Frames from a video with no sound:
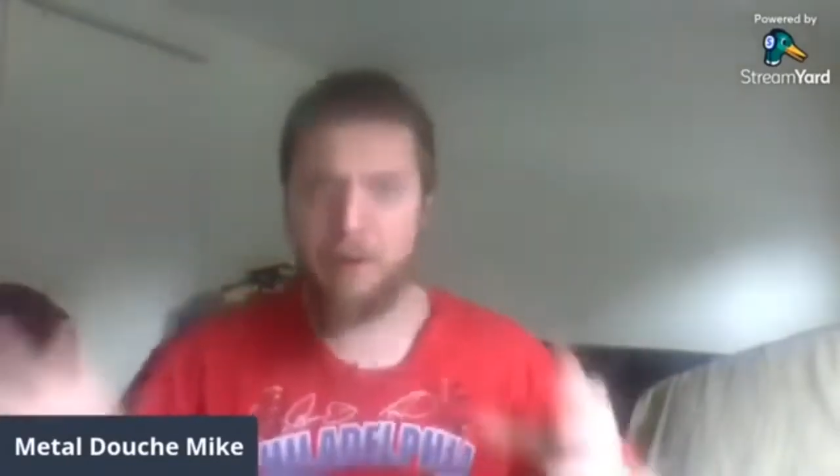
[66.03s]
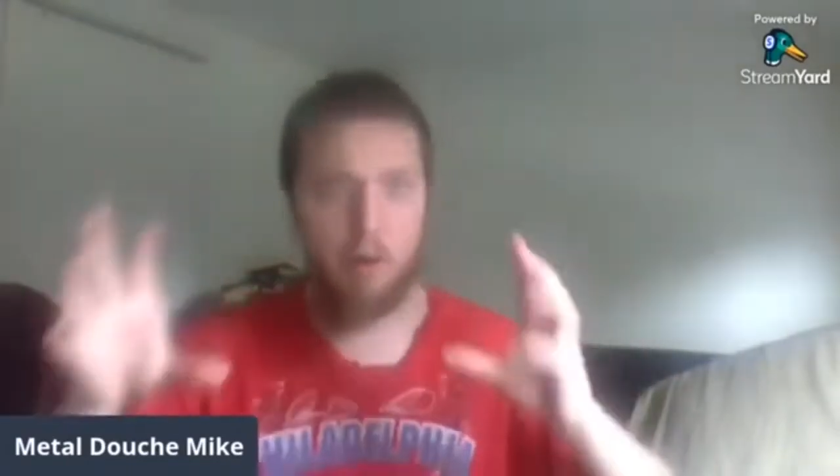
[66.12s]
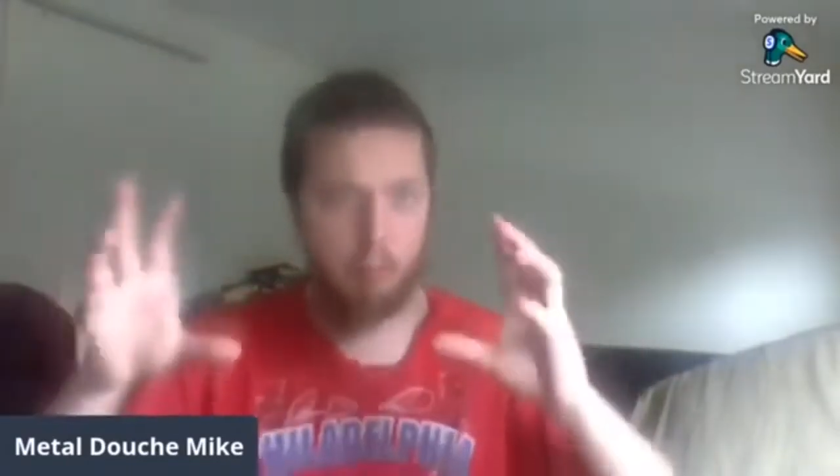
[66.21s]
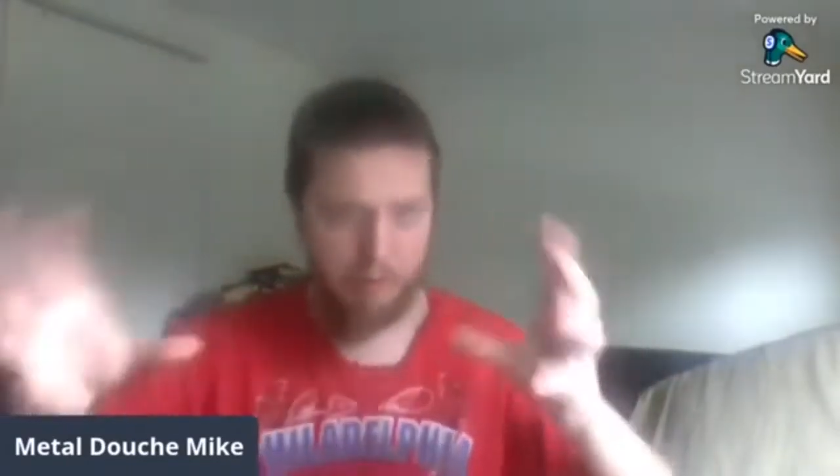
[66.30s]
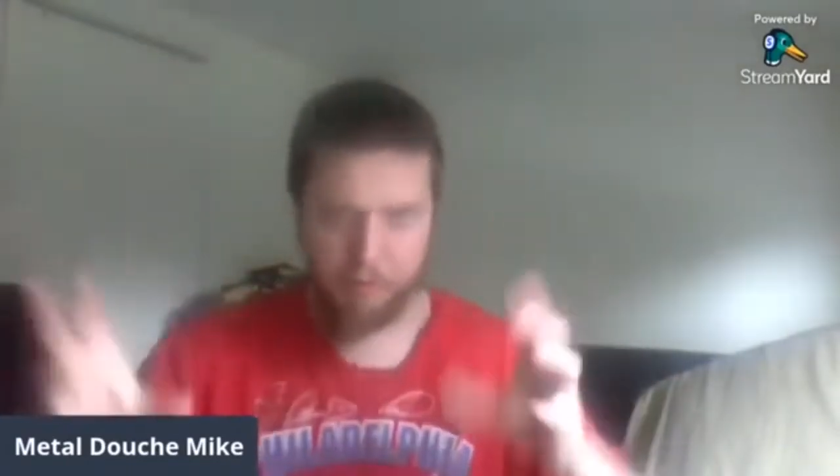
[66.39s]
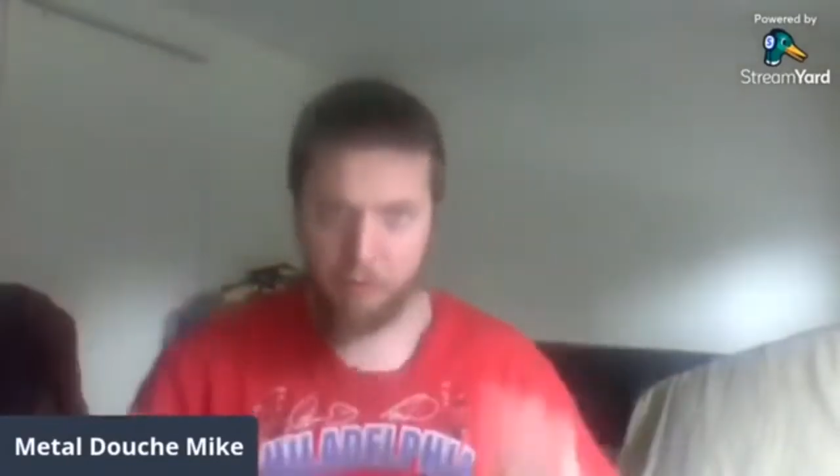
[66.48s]

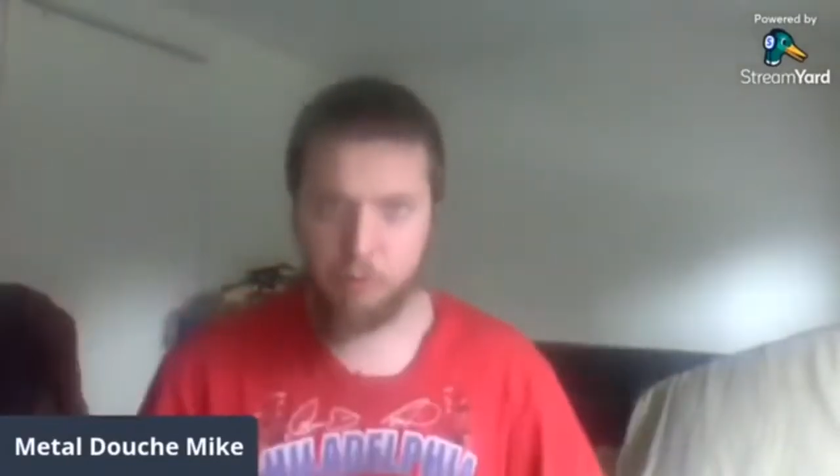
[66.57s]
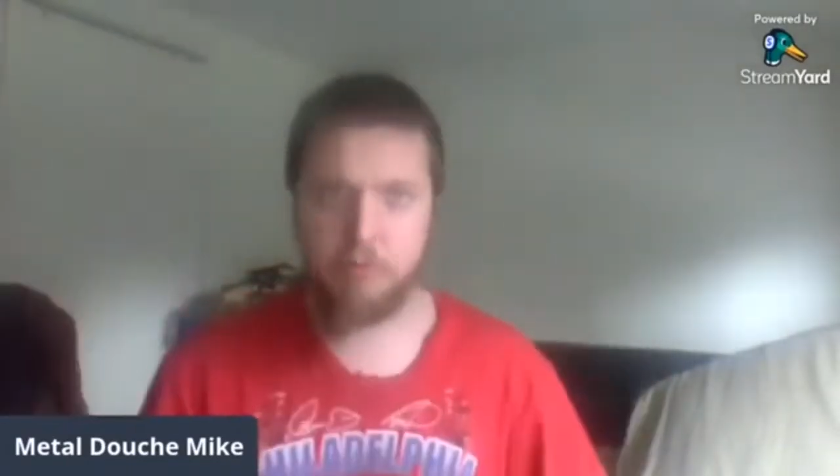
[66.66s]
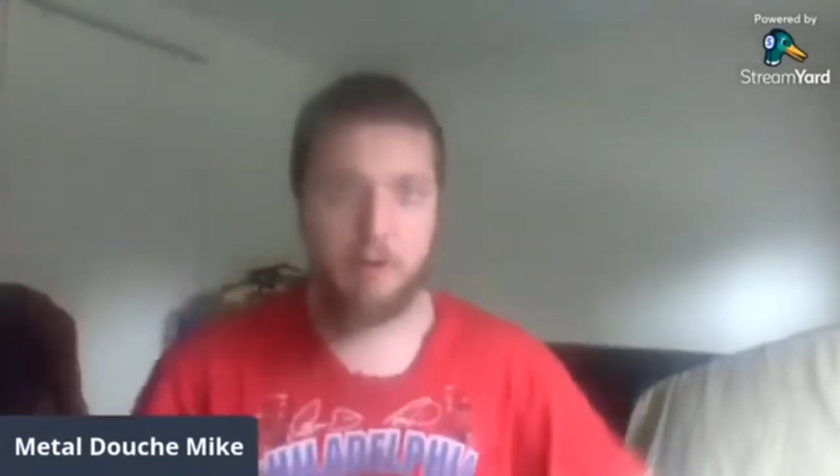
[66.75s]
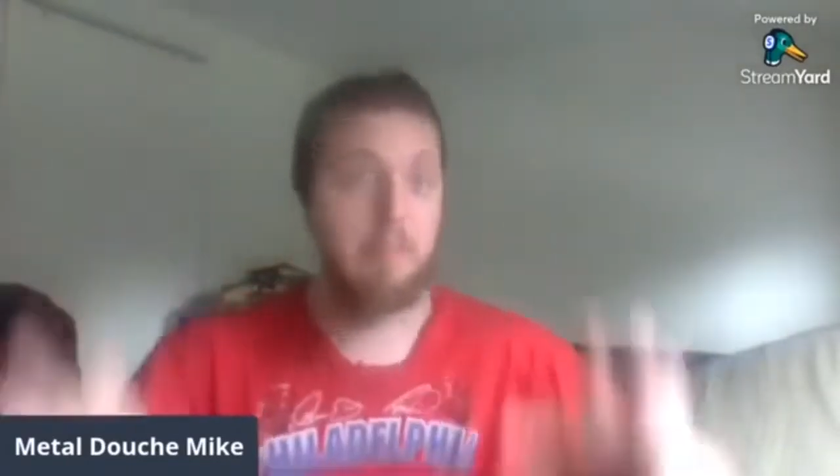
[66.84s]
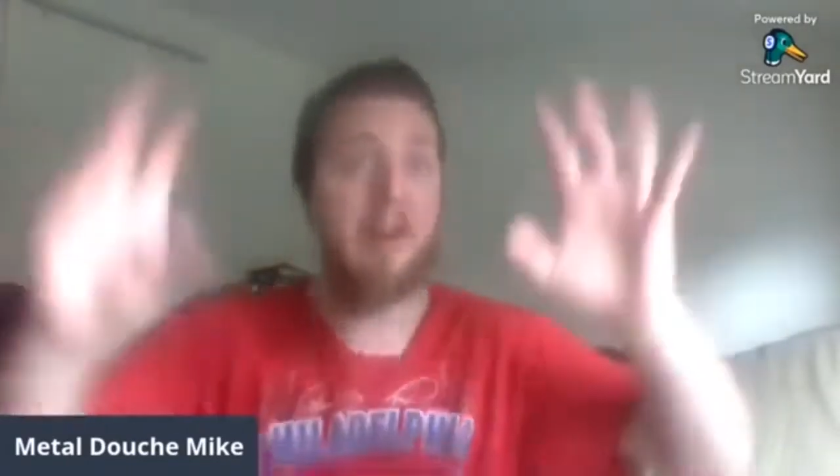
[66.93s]
original drummer